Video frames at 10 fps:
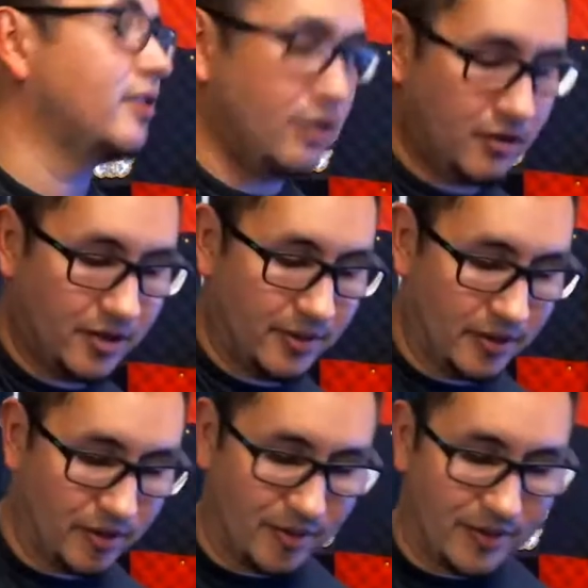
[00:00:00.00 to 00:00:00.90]
You know what I mean?
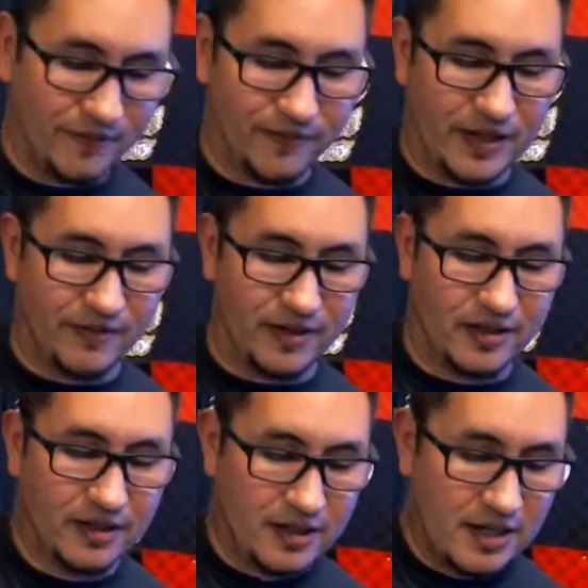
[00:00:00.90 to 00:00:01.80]
It's one of my favorite.
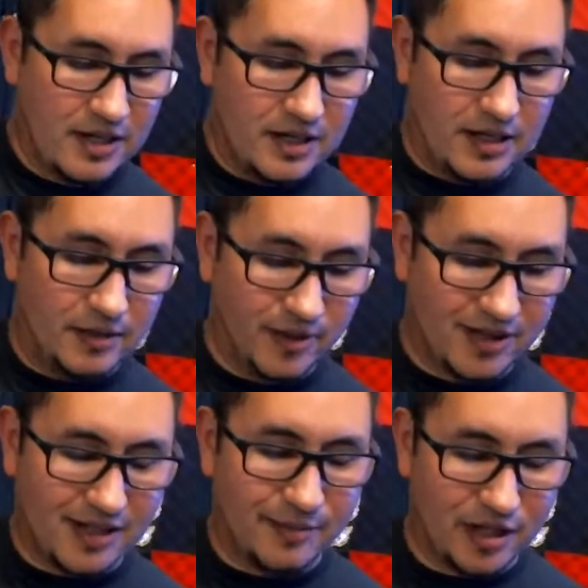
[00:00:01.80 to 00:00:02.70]
What's
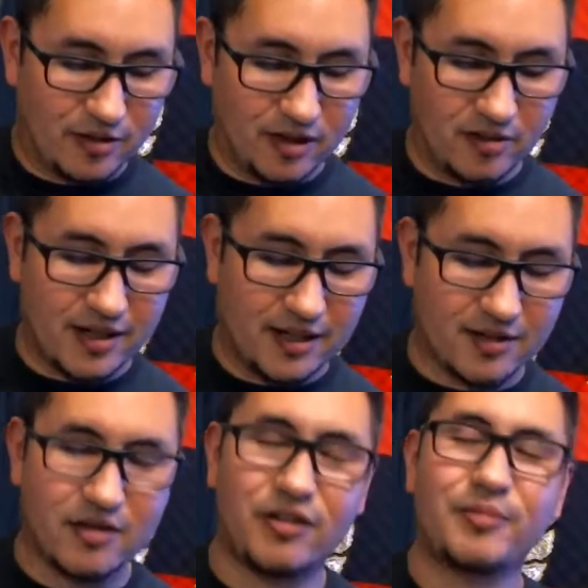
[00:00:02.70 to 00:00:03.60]
up, Michael Loke? How's it
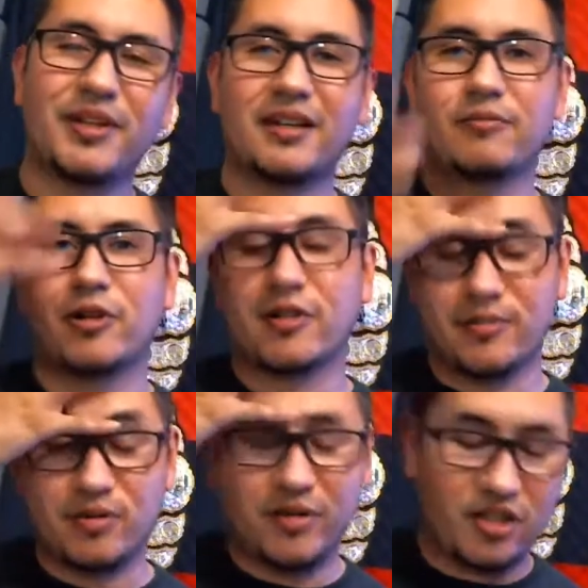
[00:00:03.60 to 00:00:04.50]
going, man? Welcome
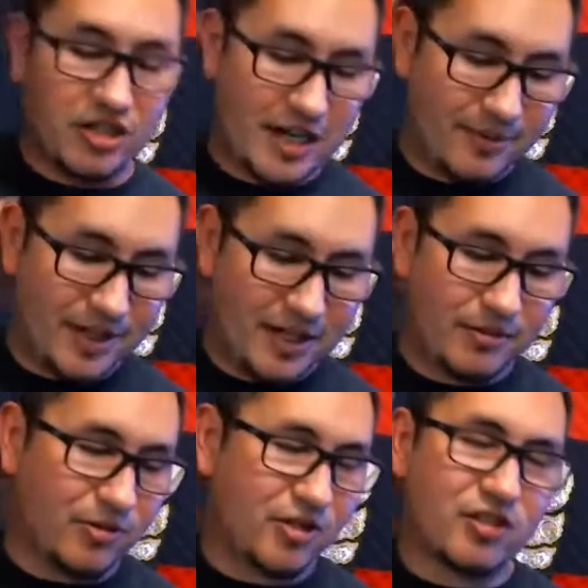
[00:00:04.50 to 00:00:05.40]
to the chat, man.
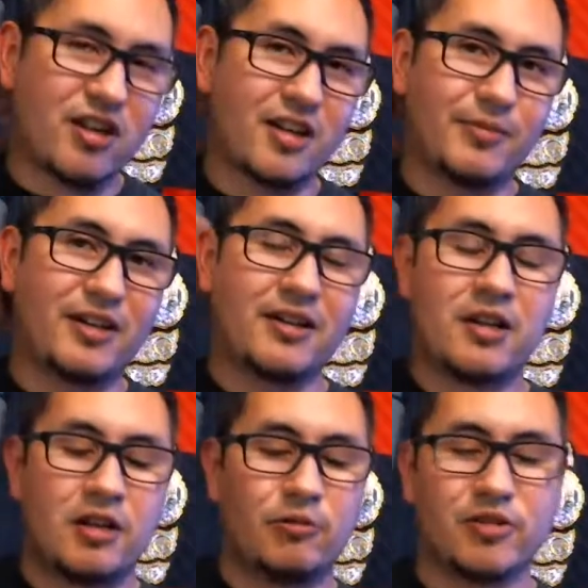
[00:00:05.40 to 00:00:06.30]
We're talking about
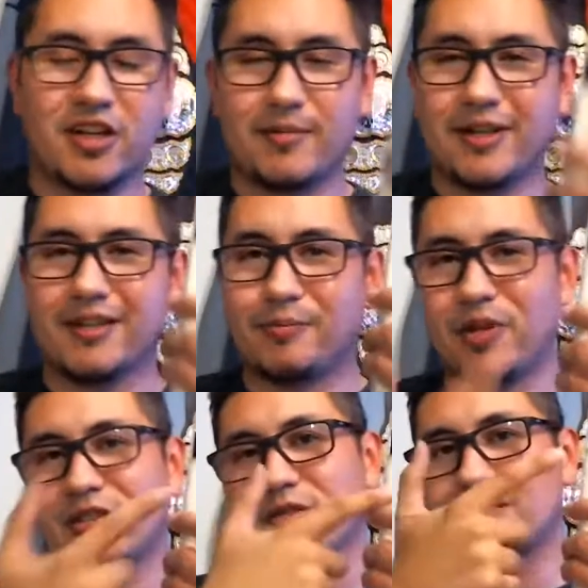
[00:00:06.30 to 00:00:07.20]
the
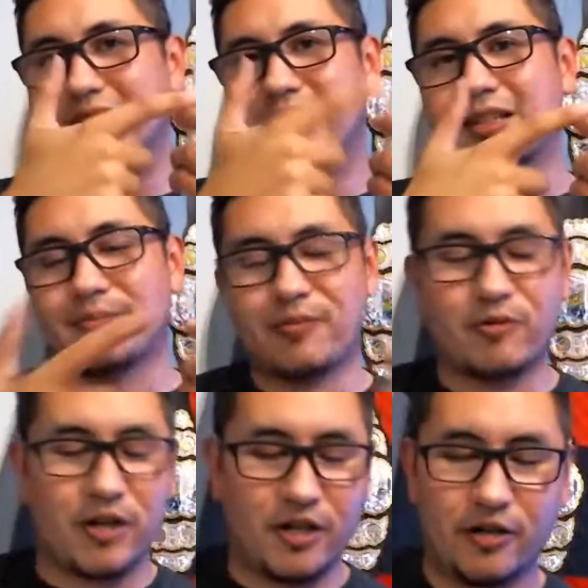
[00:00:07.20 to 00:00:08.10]
Pixel 6
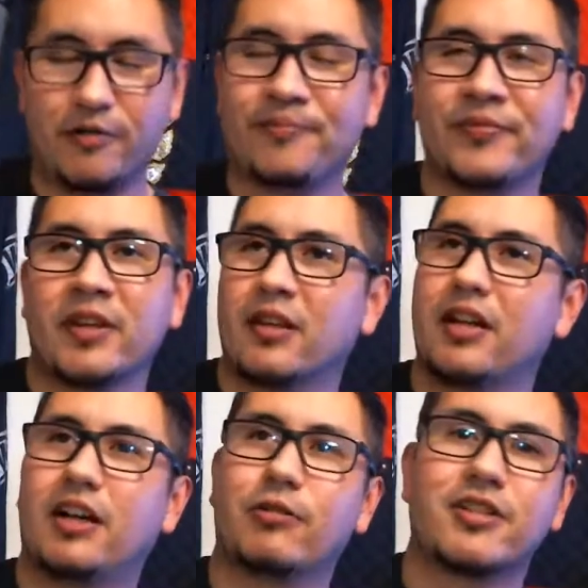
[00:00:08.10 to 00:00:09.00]
Pro.
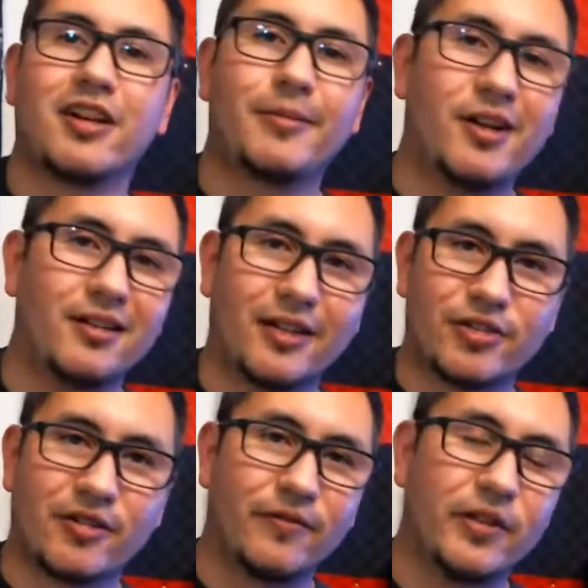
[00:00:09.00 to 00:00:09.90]
We're talking about
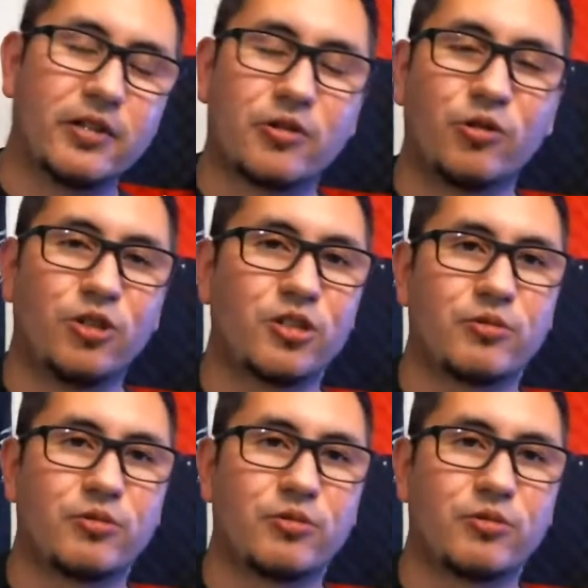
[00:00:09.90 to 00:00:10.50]
electric vehicles.